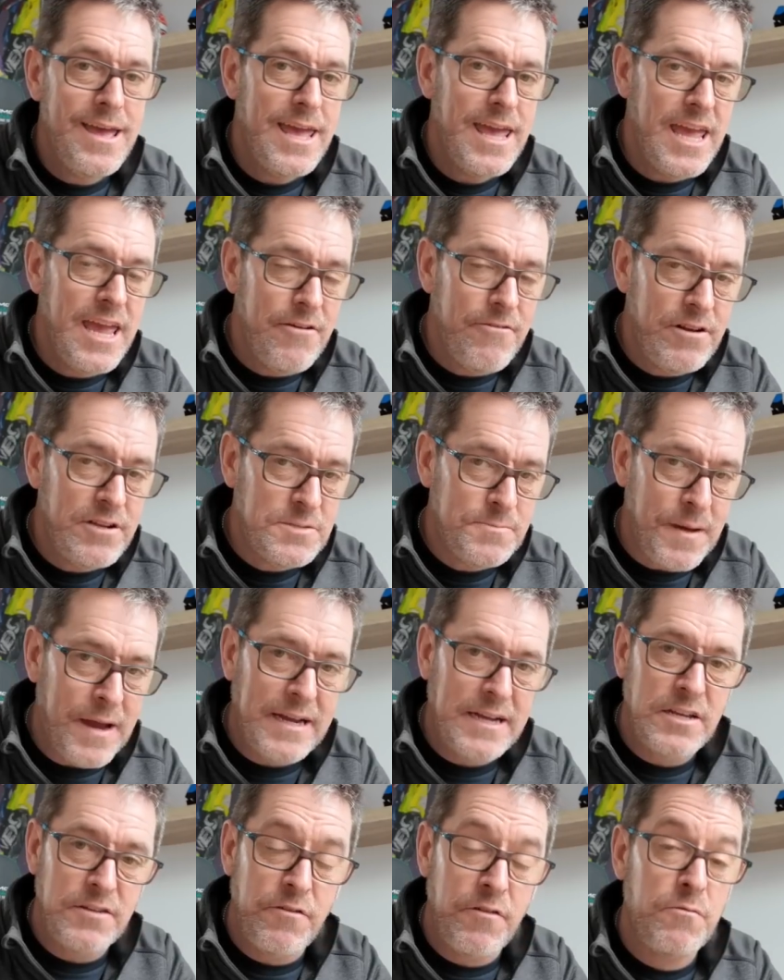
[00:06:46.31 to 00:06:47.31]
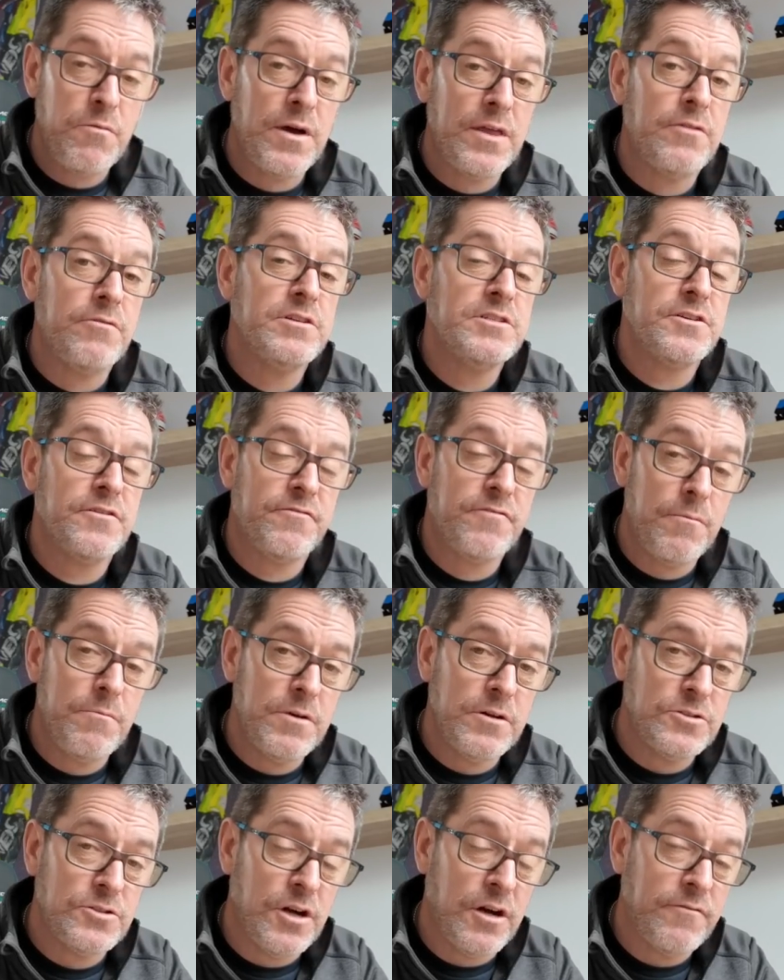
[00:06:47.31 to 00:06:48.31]
irrespective of whether it's a
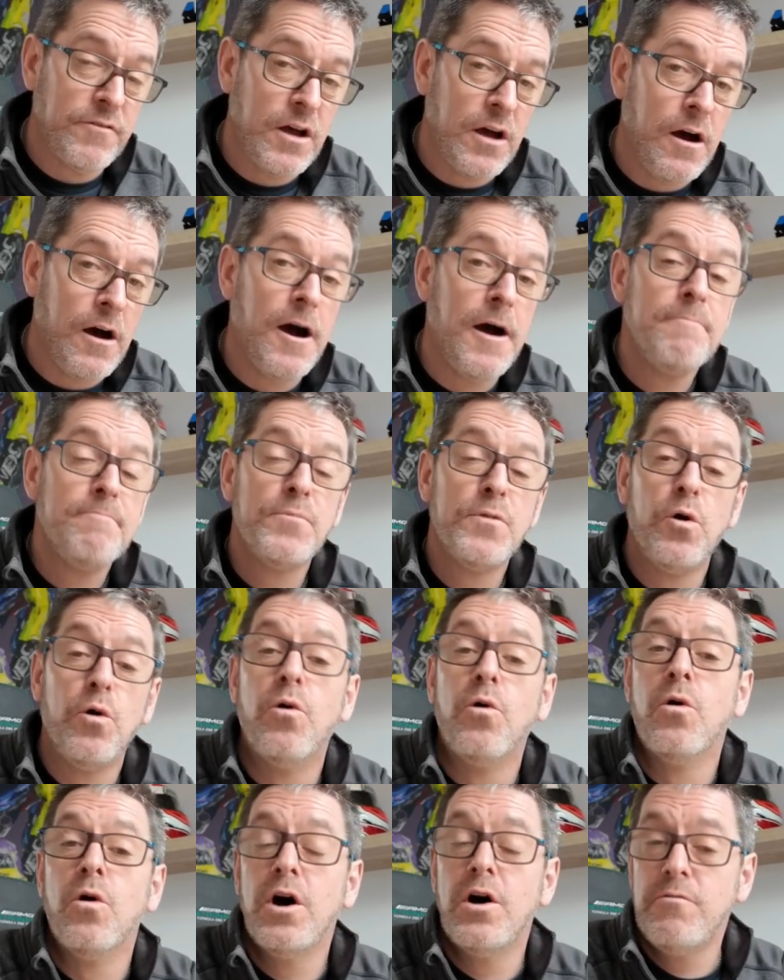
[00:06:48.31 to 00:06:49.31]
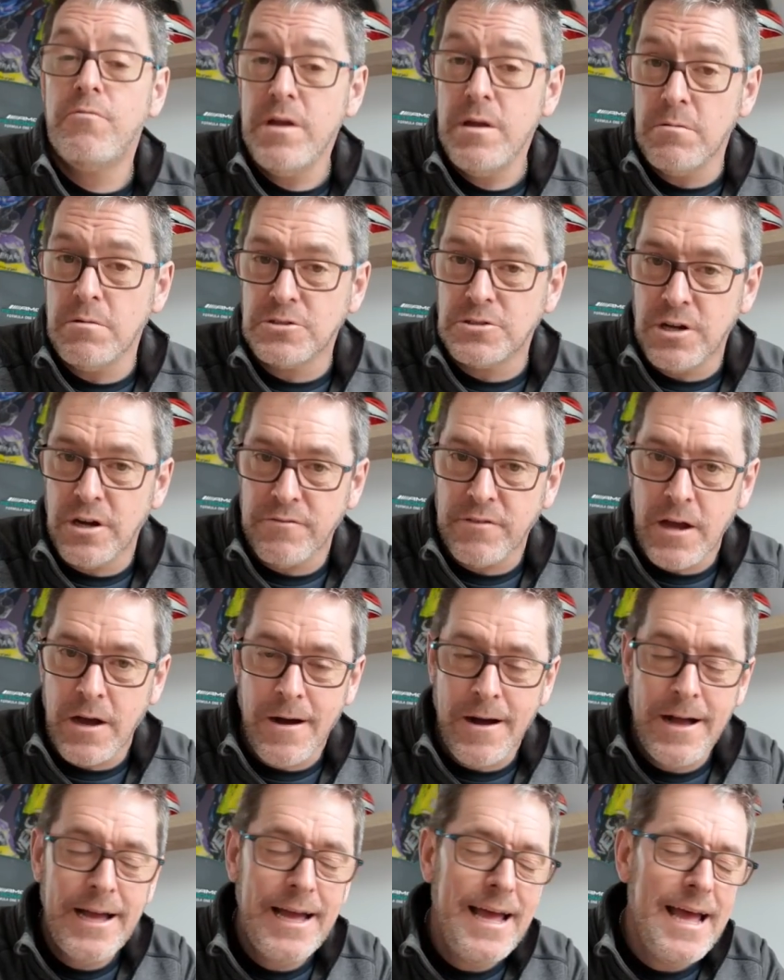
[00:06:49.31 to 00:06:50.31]
front-wheel drive car or a rear-wheel drive car.
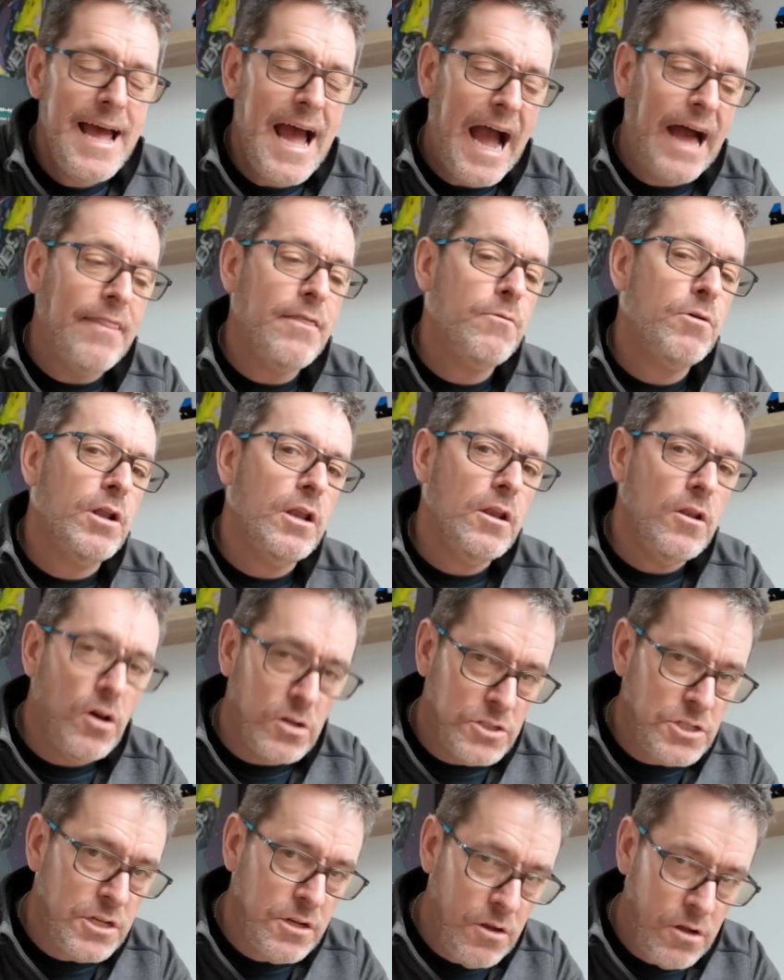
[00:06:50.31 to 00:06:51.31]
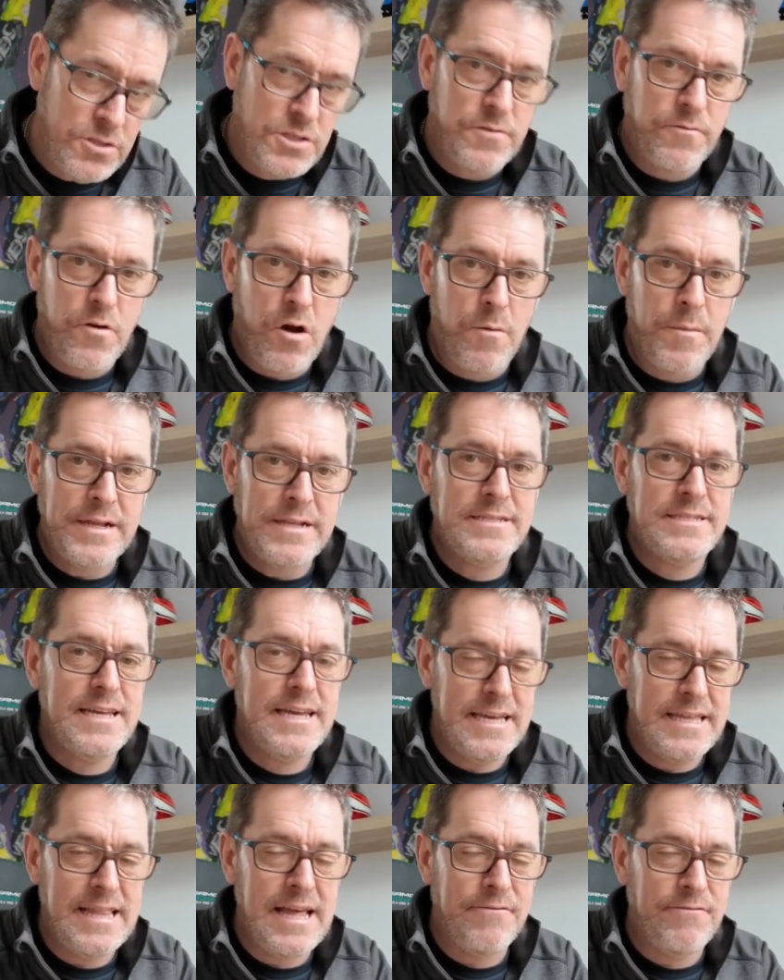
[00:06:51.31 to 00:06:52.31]
And there were lots and lots of comments
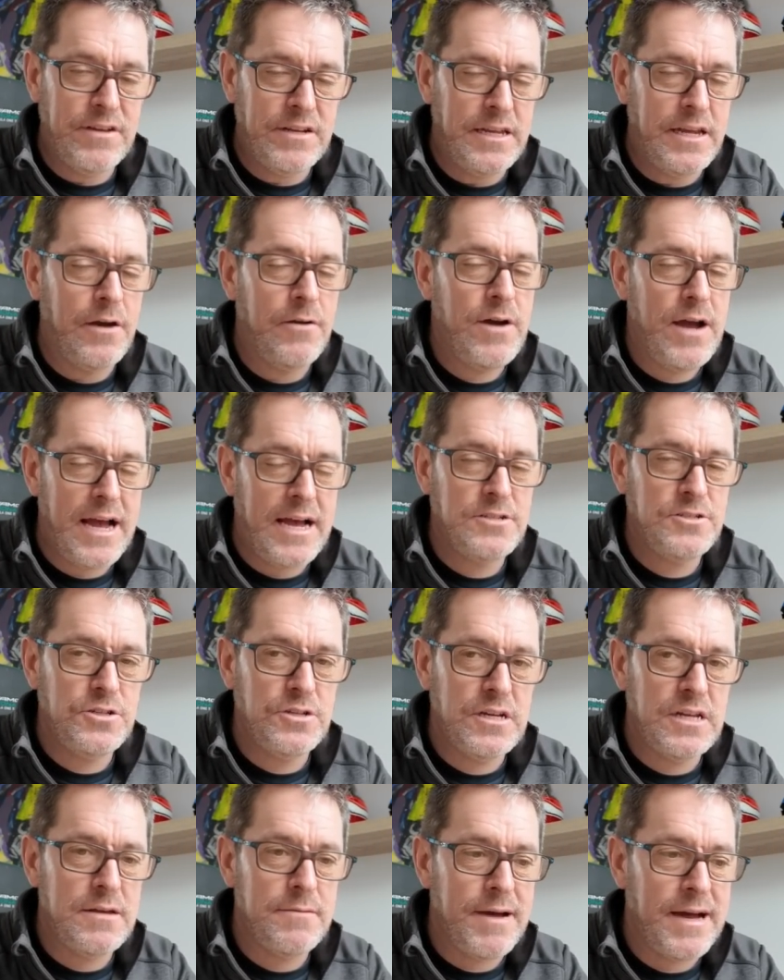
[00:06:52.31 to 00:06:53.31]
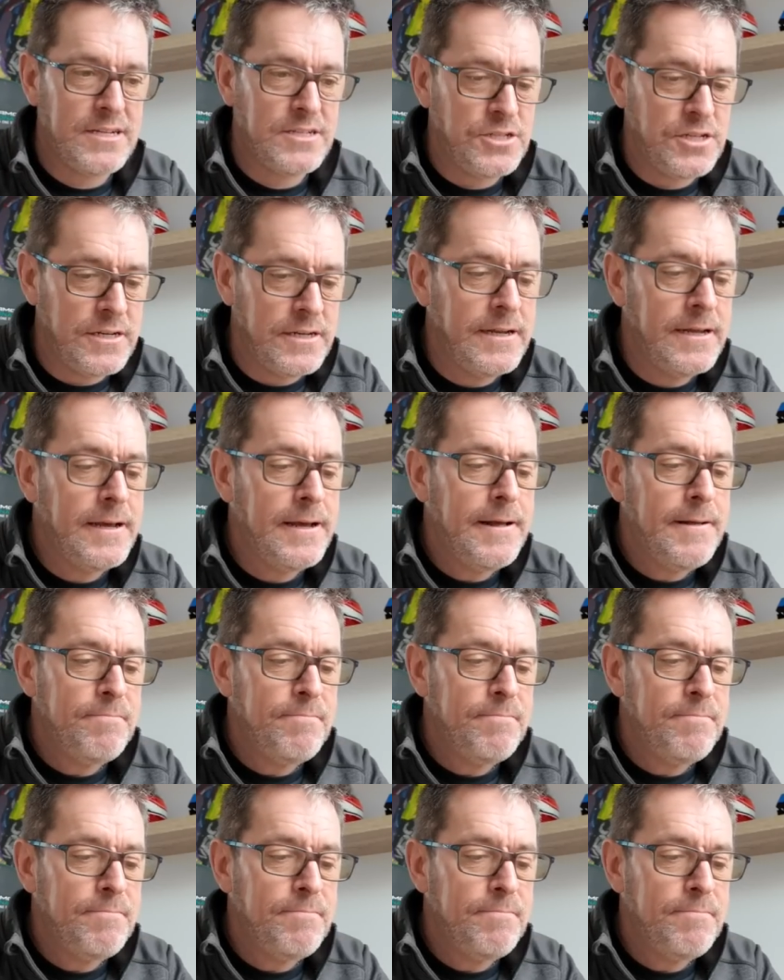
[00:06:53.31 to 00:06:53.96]
in that video, as you can imagine,